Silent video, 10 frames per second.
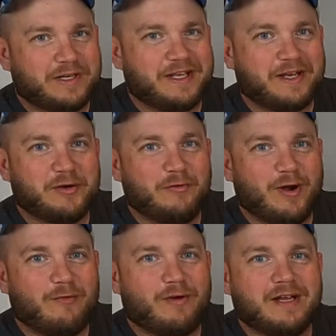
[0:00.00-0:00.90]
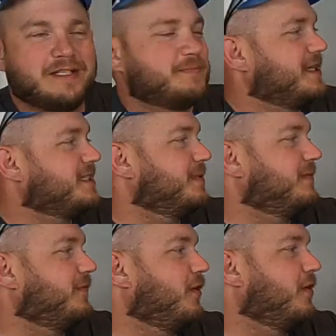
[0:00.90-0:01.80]
been kicking around Ryan's
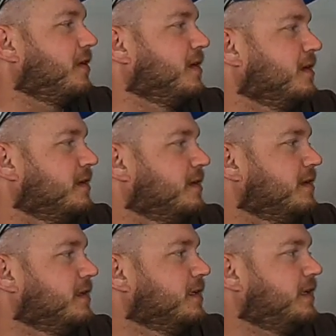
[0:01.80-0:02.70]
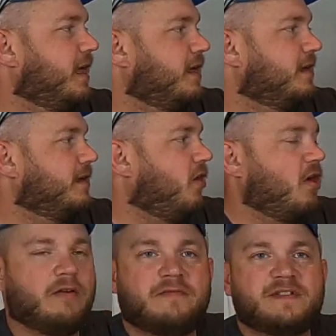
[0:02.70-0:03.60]
basement for
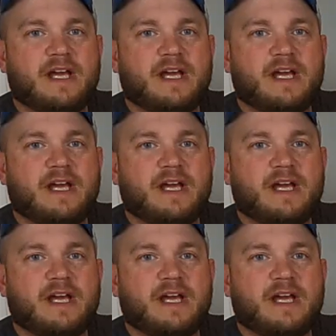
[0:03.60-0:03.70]
all of